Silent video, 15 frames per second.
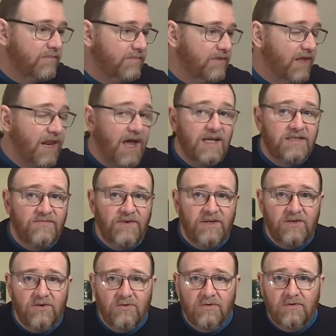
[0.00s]
the last
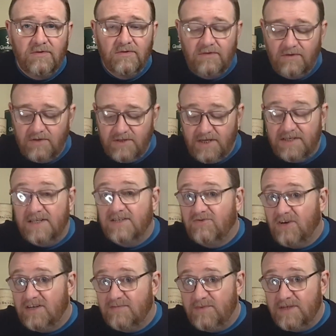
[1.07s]
video, because this is
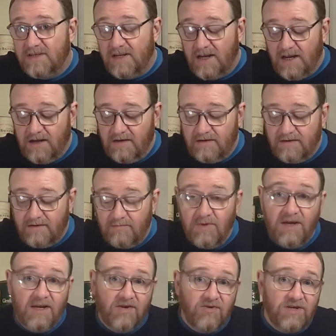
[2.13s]
Christmas Day and
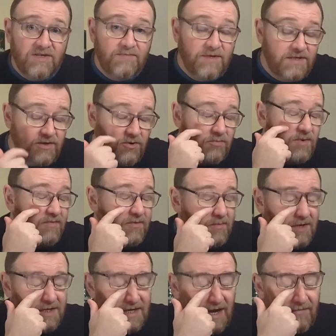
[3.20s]
Merry Christmas, and I hope
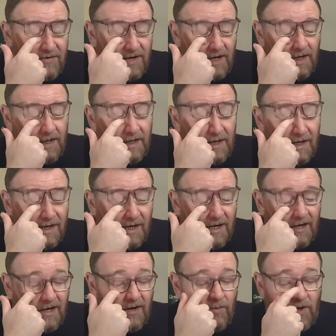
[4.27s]
everybody's having a
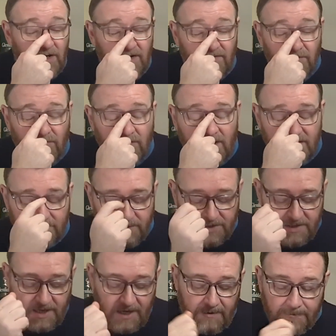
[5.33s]
wonderful
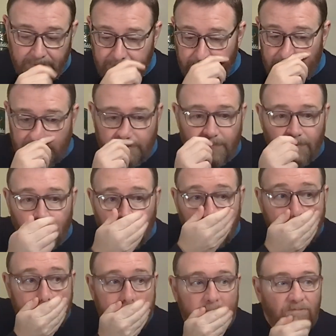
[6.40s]
Christmas Day.
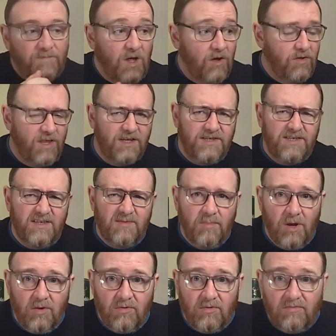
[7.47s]
Now this is
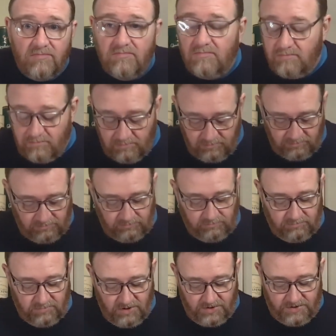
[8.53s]
about,
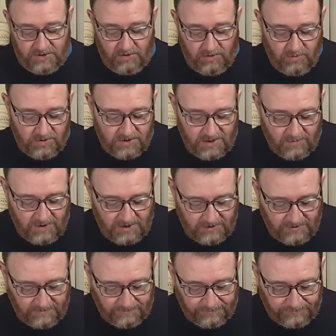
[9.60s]
just tell me what time it is.